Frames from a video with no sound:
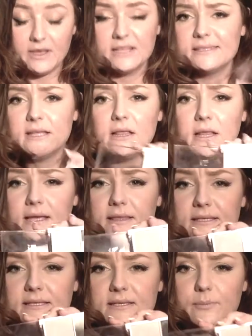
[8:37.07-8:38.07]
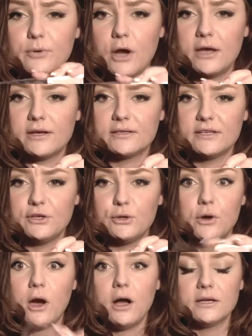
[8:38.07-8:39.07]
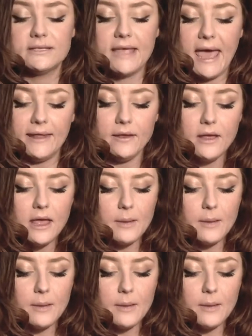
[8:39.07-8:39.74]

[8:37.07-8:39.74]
It's not like this is a product that you can't get,